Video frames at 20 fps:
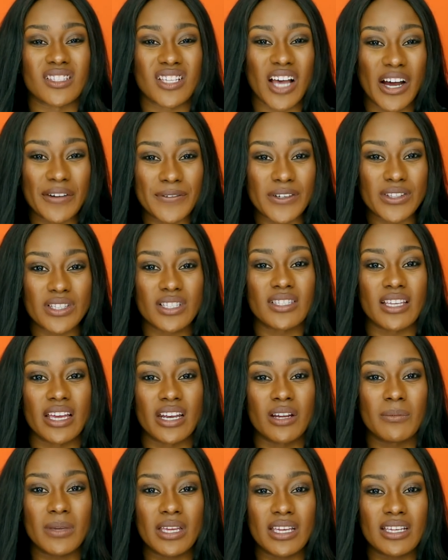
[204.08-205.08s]
tougher the
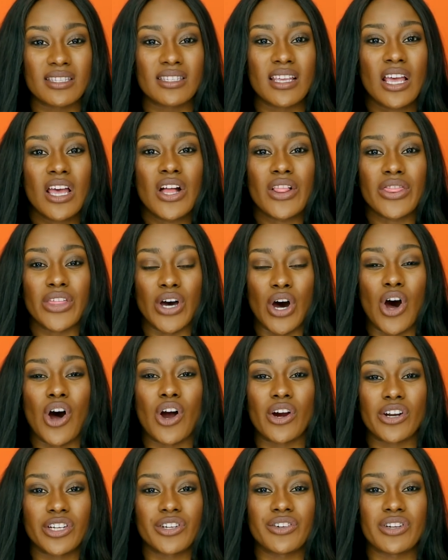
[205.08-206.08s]
denim is, the
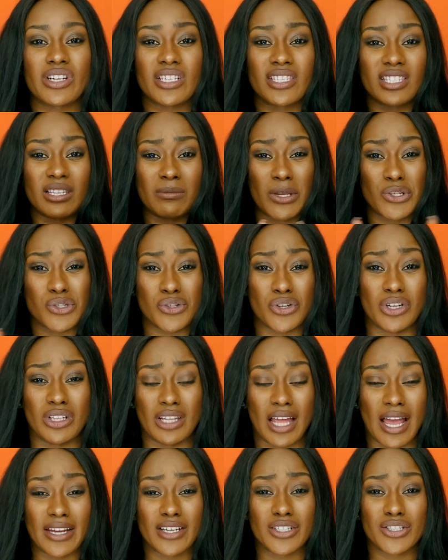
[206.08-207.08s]
harder it is to make sure your
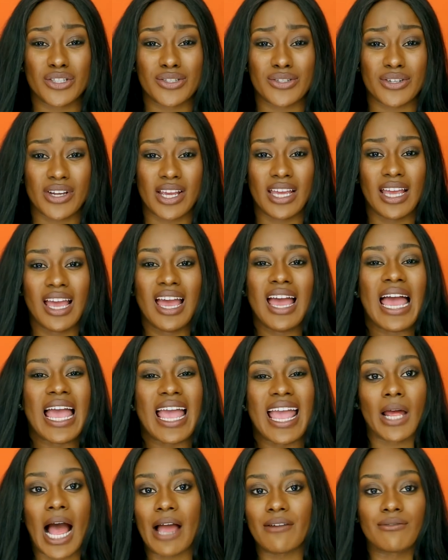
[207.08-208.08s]
line is straight.
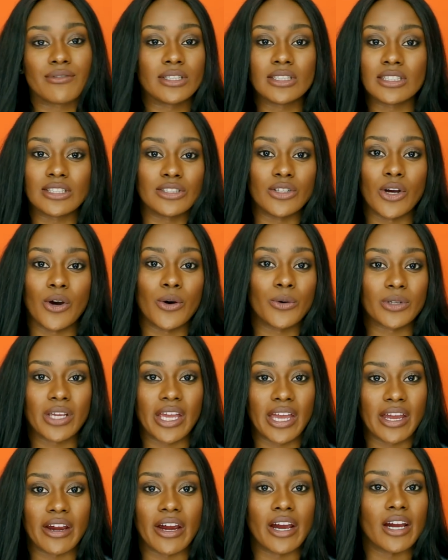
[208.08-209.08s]
But I really don't
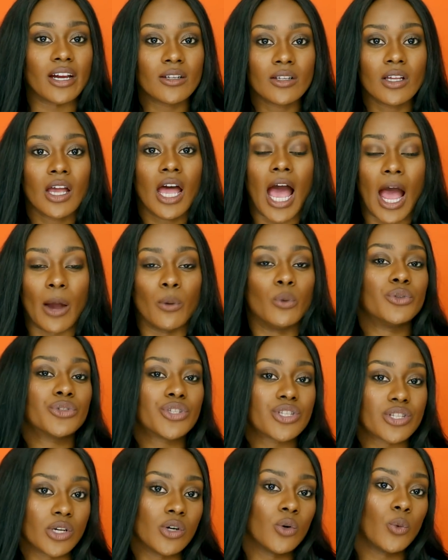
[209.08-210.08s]
care. I will
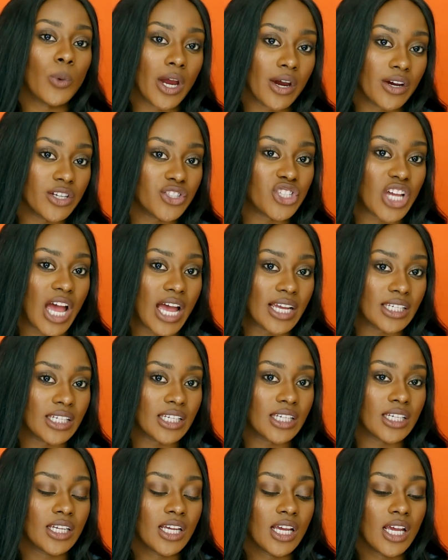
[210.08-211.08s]
still wear a
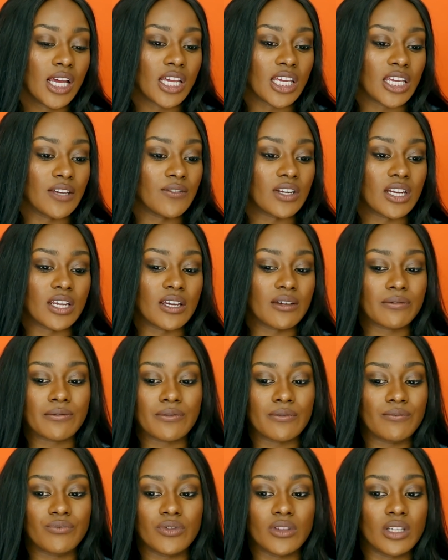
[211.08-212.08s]
jacket, even
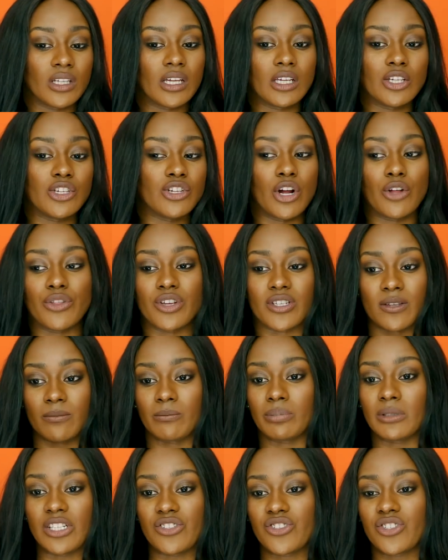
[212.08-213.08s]
if, you know, there's a
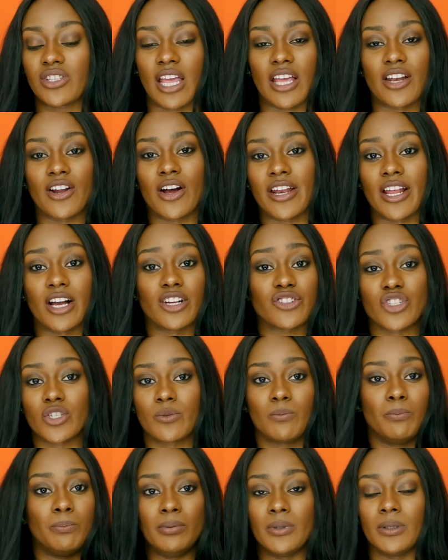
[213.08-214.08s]
bleach stain on it. I'll
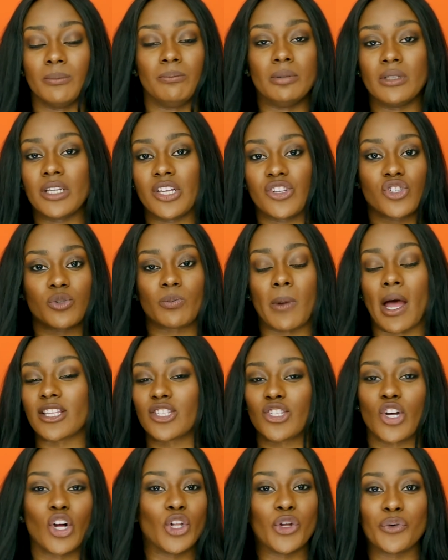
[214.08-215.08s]
just put bleach
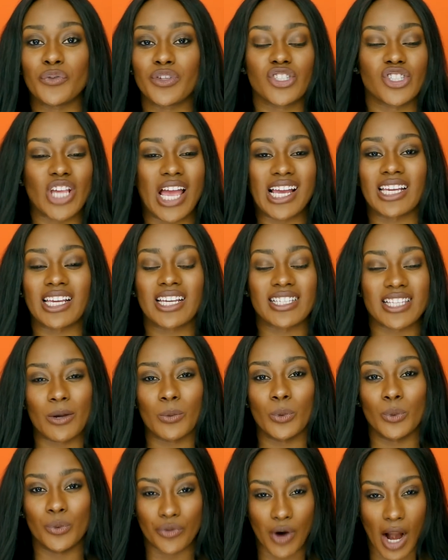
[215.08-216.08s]
spots all over the jacket because I
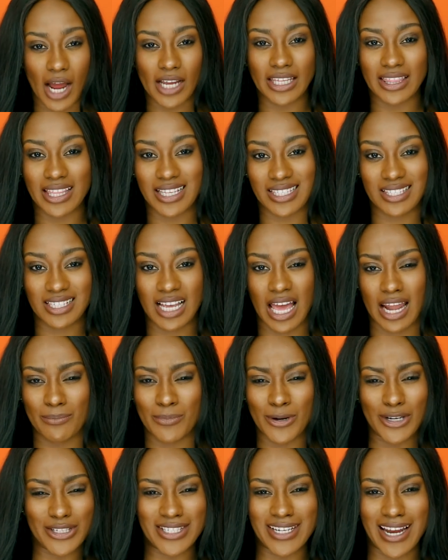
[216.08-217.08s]
will rock it. That's the kind of
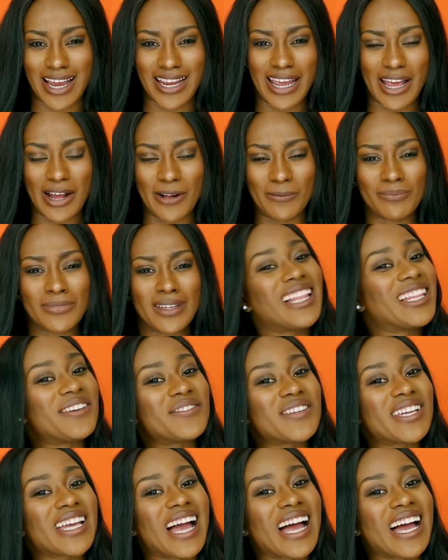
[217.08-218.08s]
person I am. I
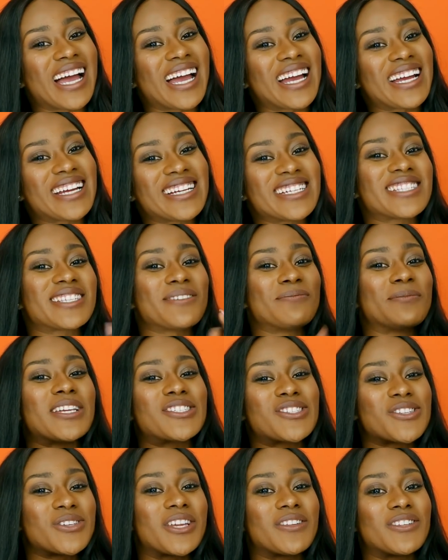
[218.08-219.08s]
love you guys.
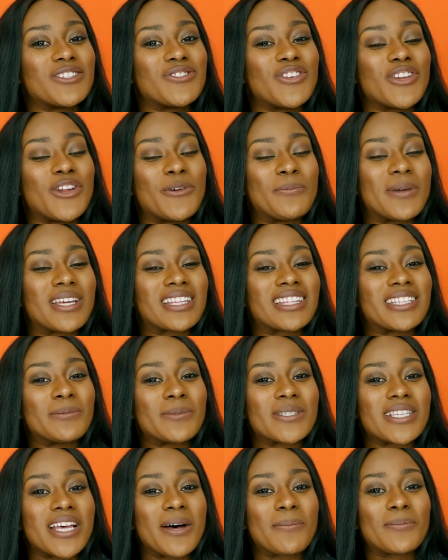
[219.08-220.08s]
Make sure you give this video a big
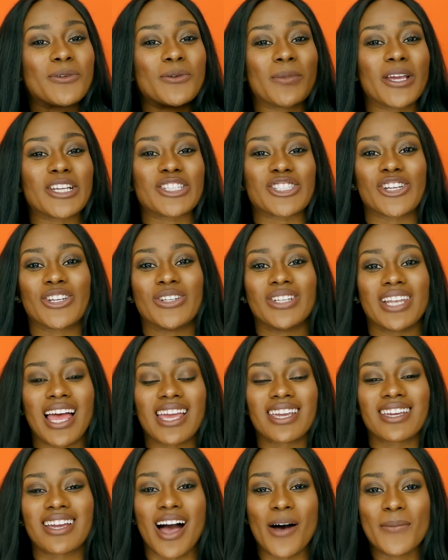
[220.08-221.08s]
thumbs up. You make sure you
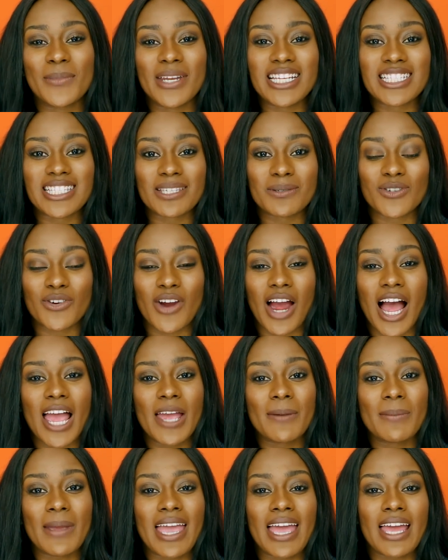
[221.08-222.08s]
like, comment, and
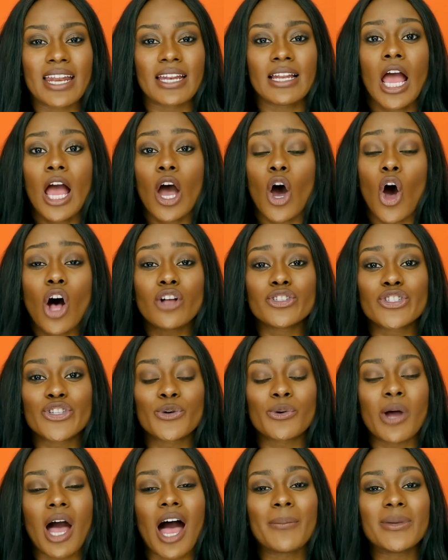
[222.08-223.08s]
subscribe. And
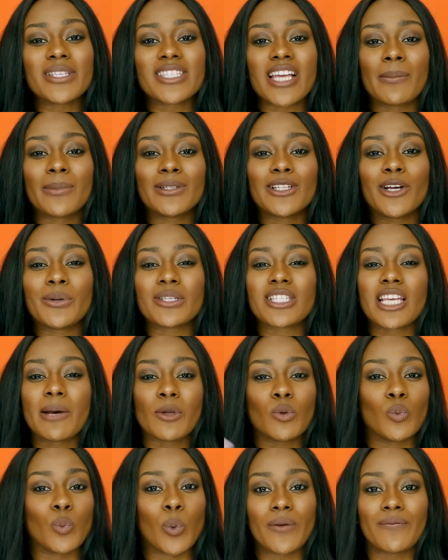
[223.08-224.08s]
also comment down below and tell
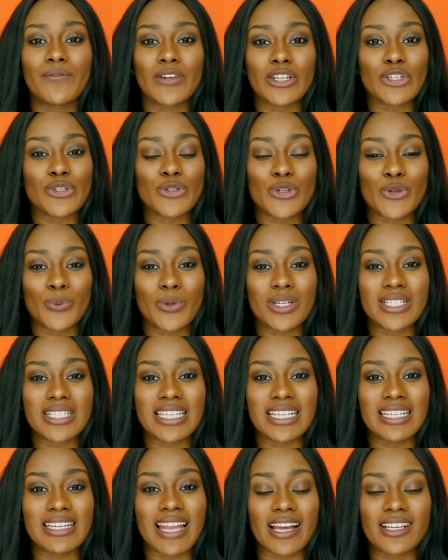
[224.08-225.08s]
me what videos you want to
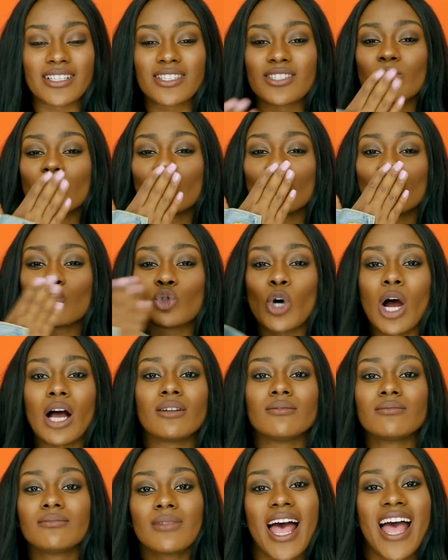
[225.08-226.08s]
see next. Mwah.
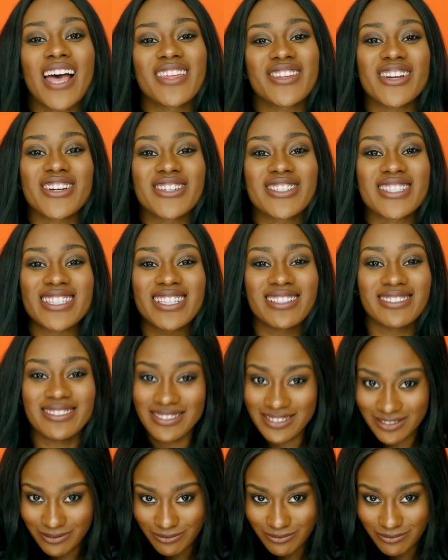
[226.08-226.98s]
Adios.